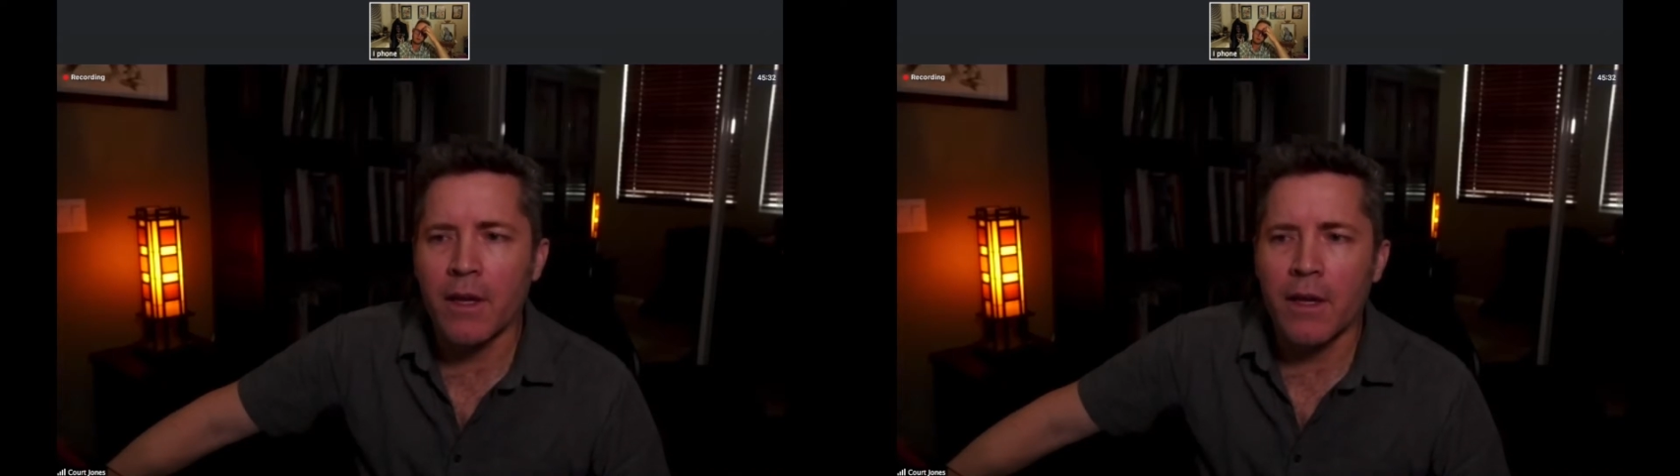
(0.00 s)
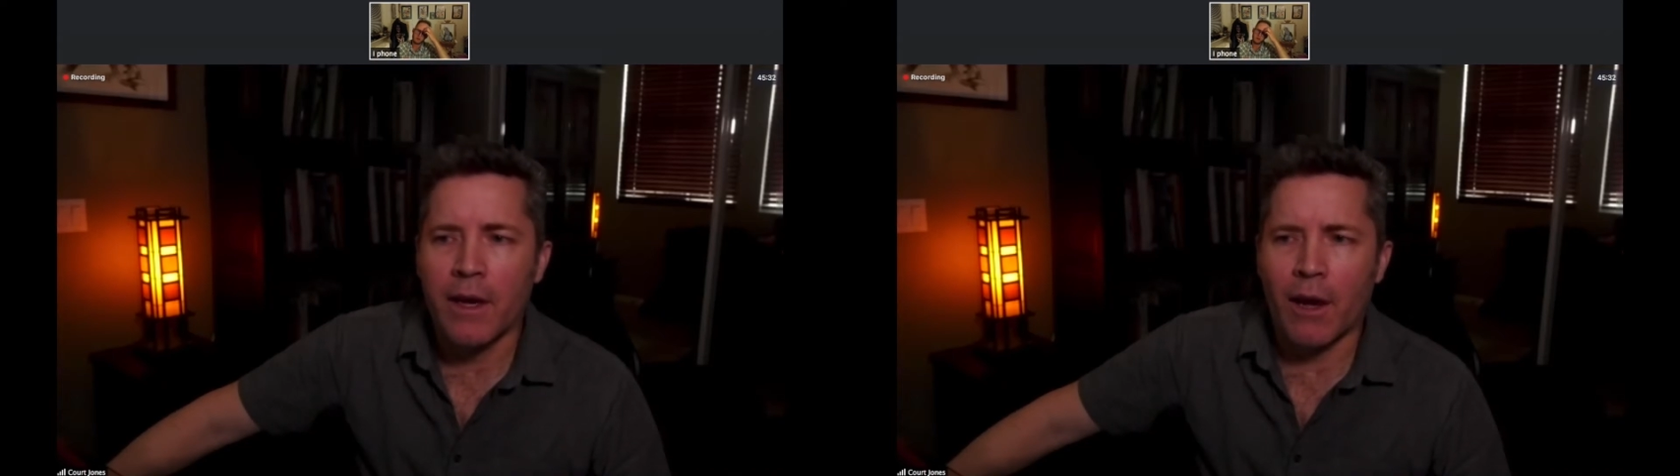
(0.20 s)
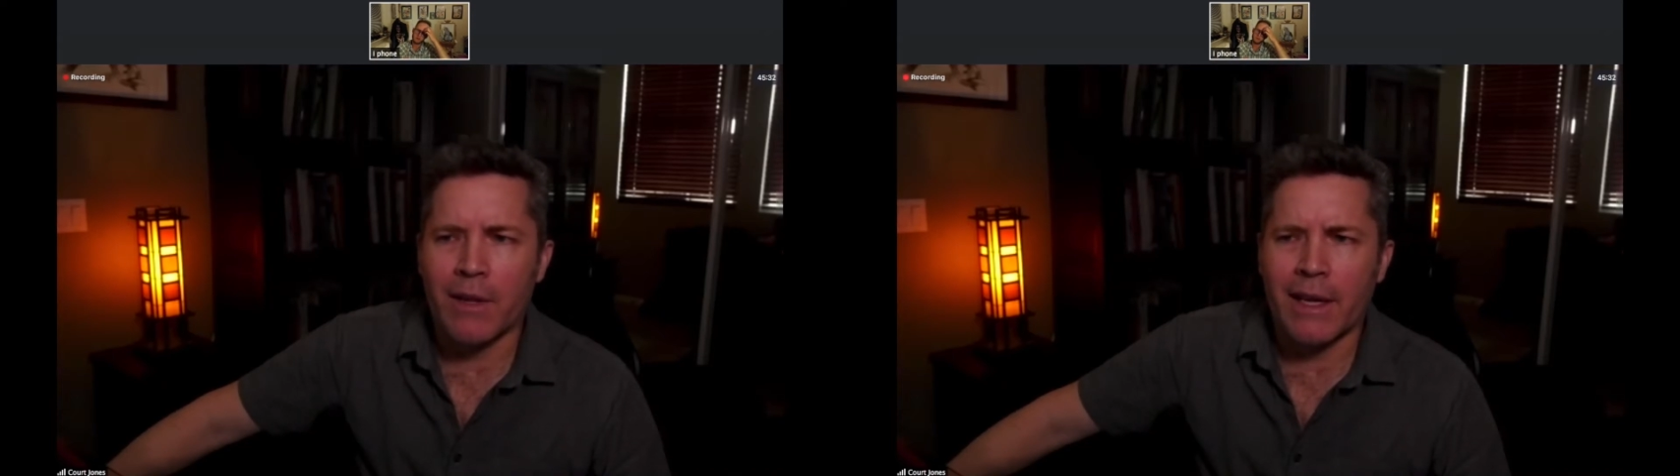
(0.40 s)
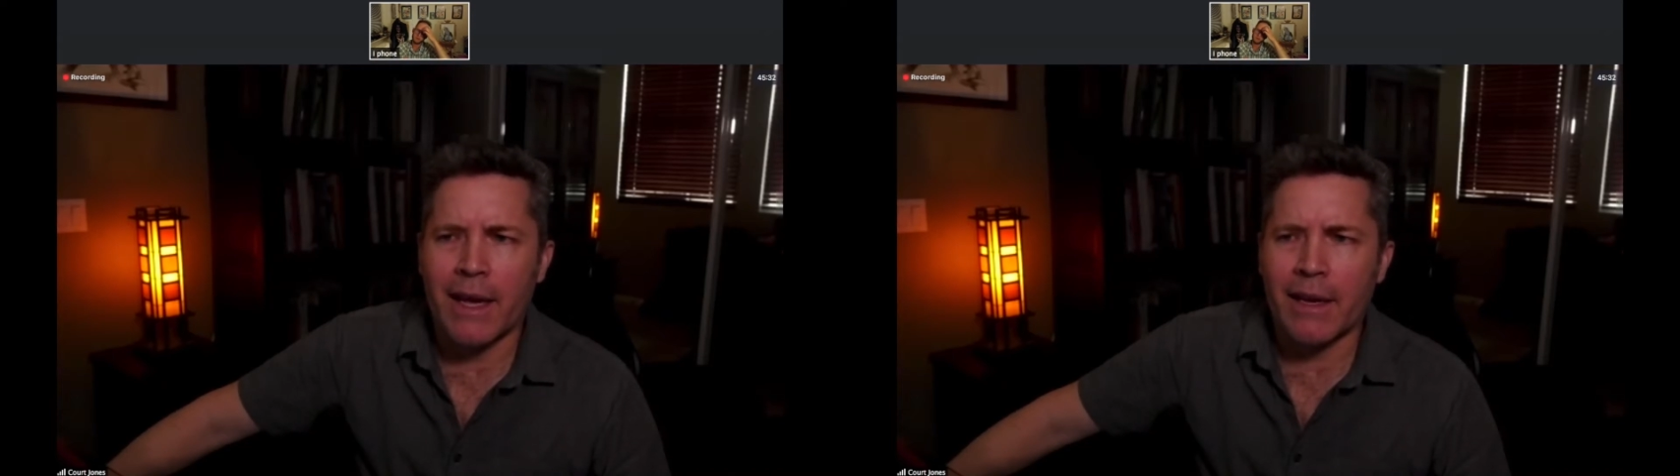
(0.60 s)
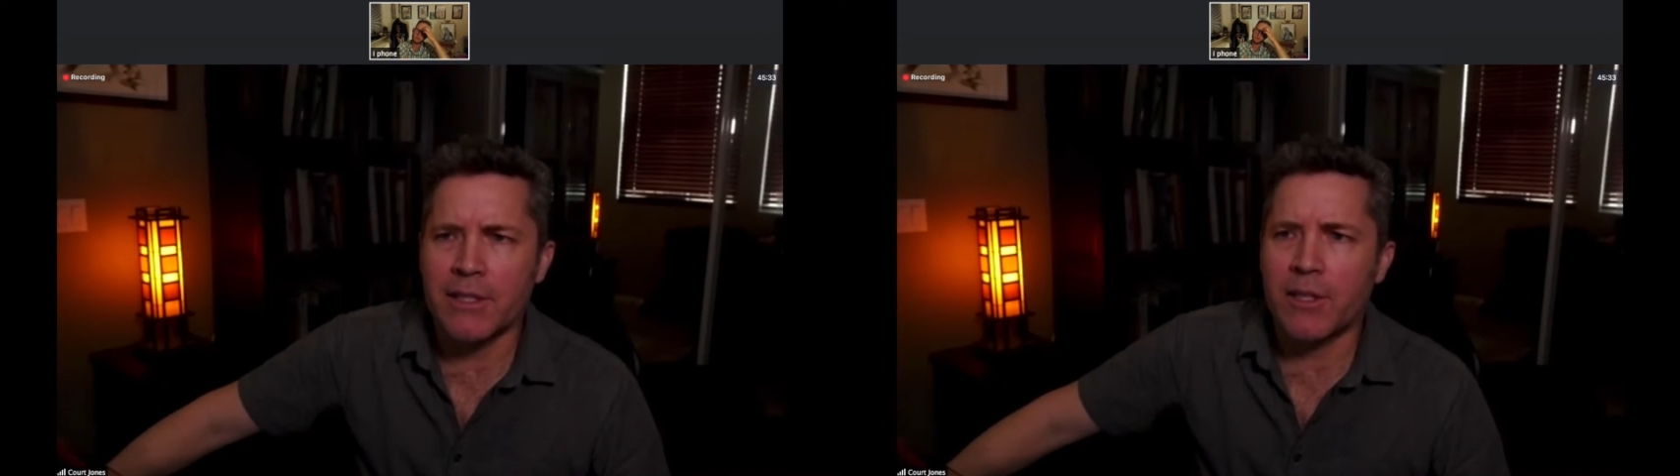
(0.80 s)
Yeah. I only
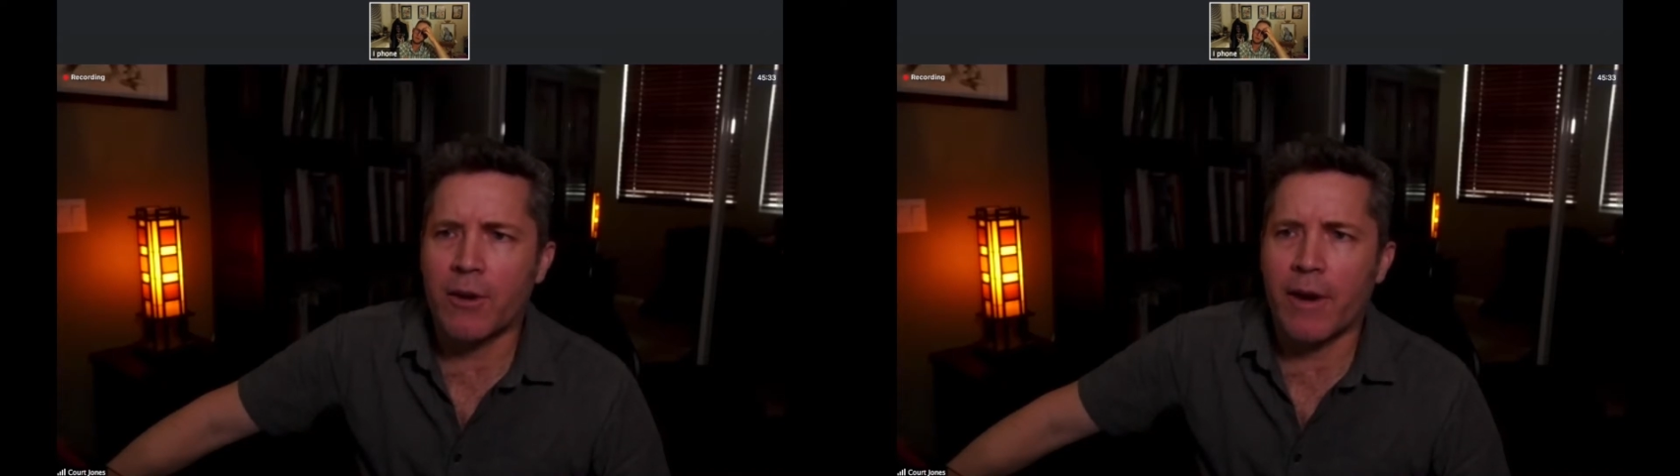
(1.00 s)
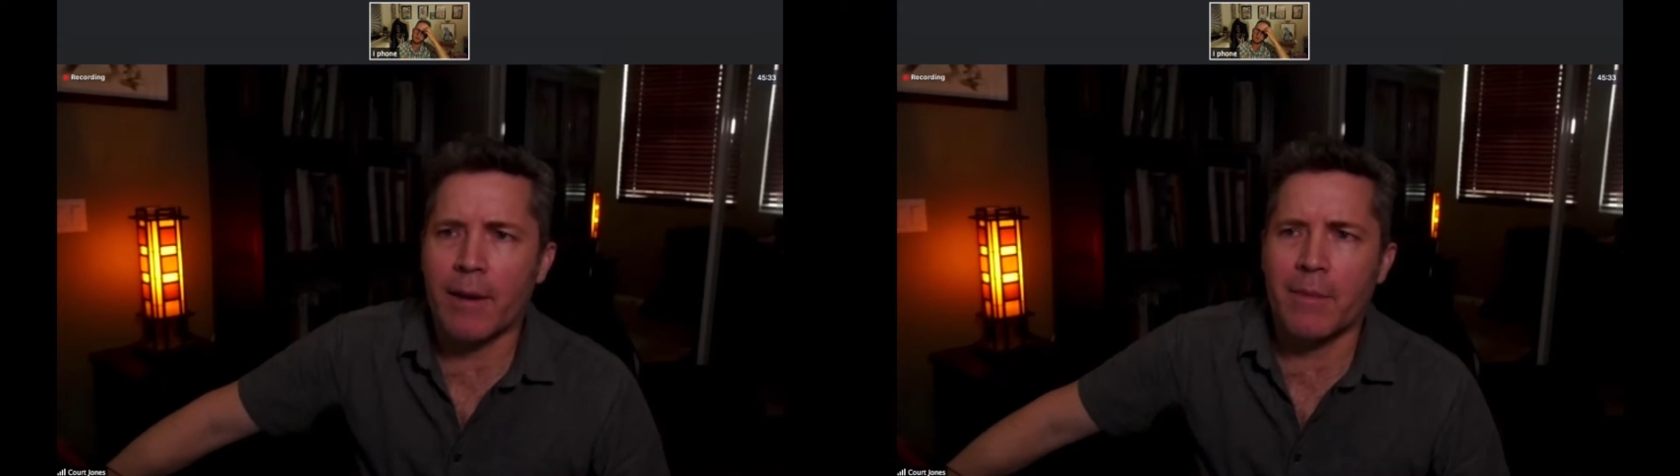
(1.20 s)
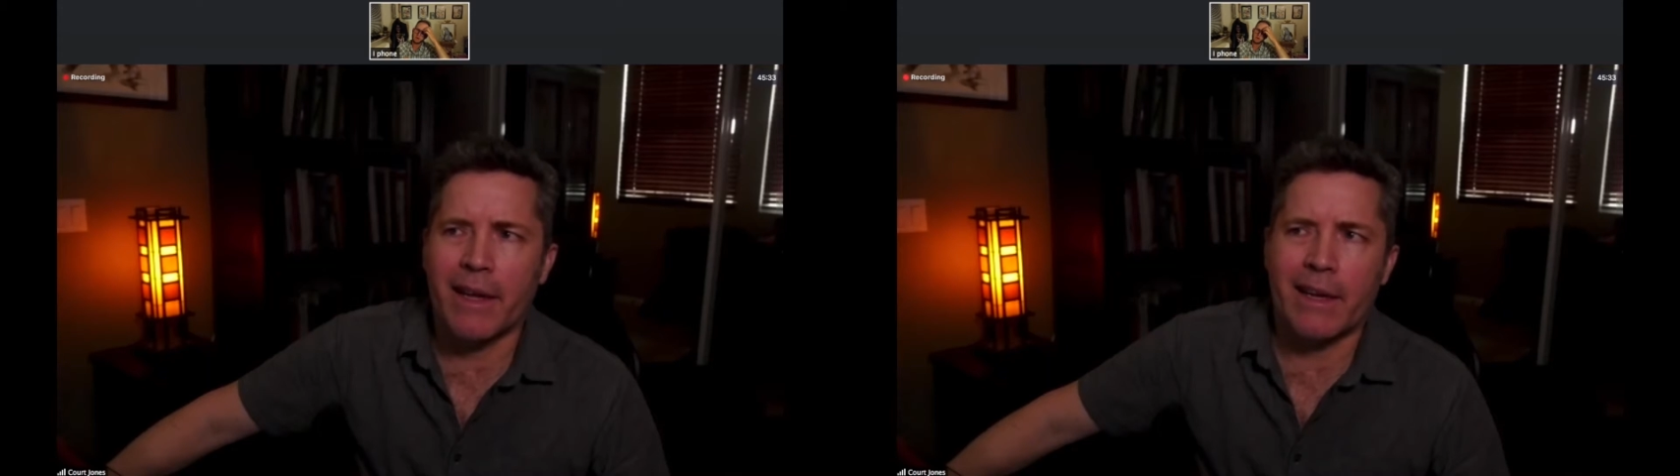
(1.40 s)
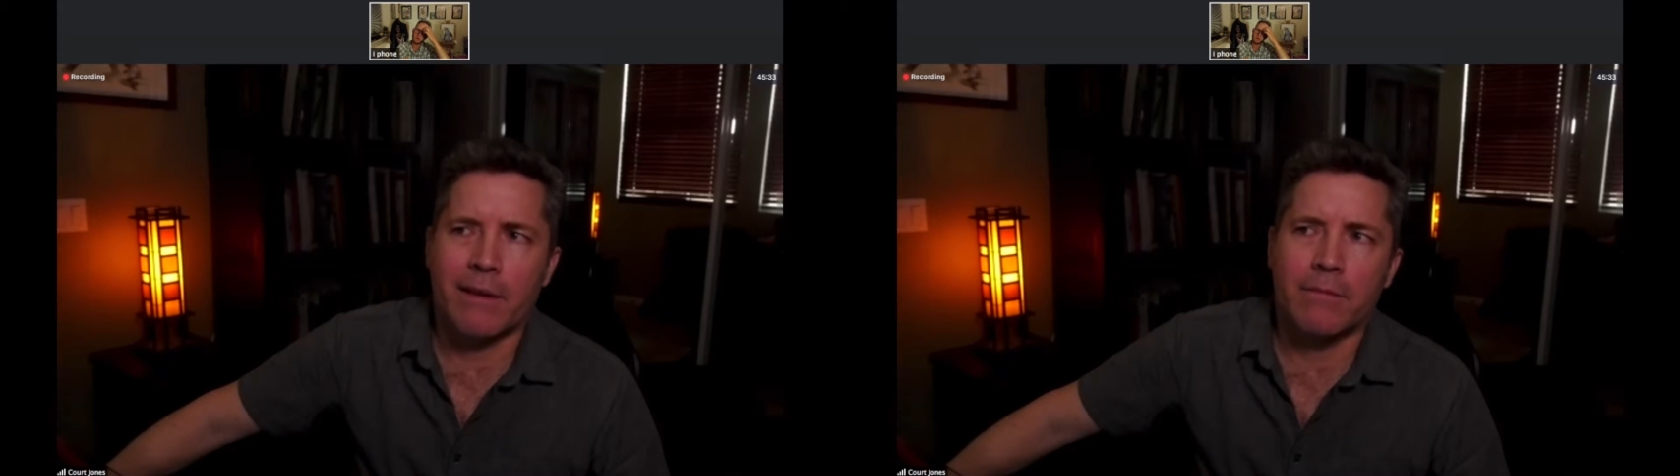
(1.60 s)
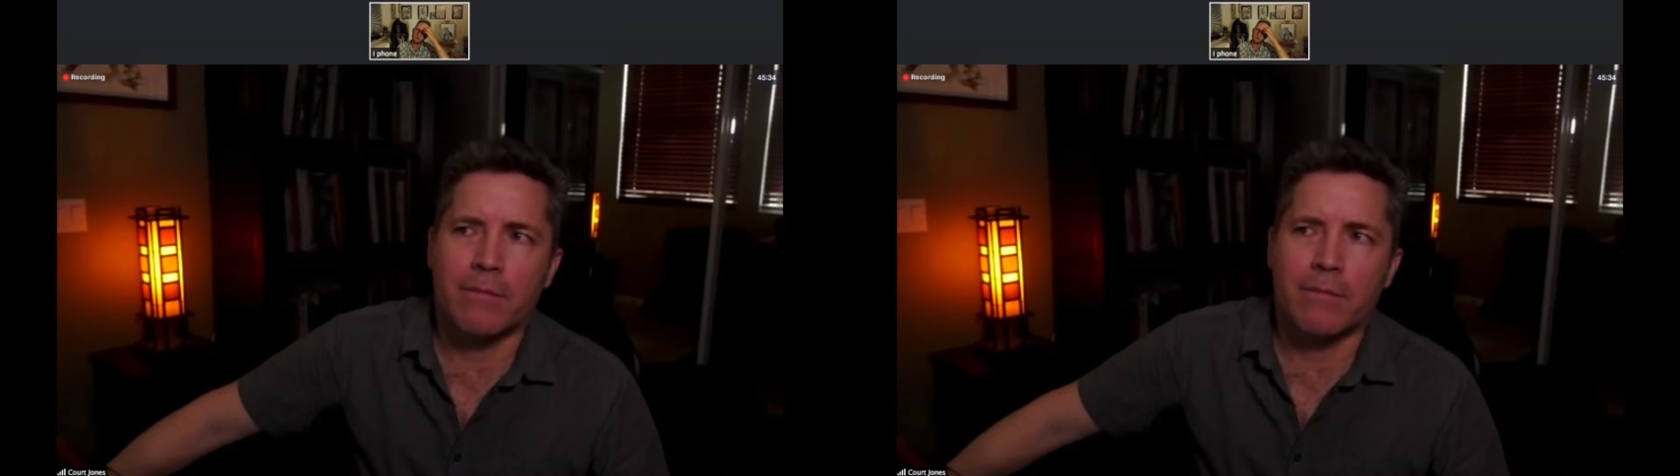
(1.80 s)
got Instagram